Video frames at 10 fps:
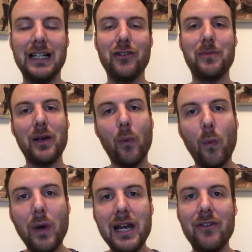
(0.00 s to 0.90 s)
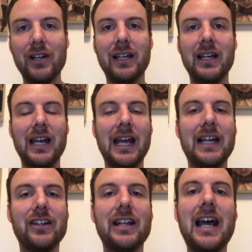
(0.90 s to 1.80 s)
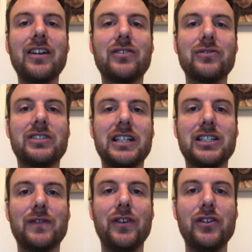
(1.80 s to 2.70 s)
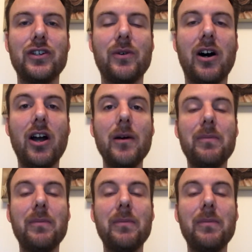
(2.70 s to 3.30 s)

a little bit weary in the natural sense of who you are.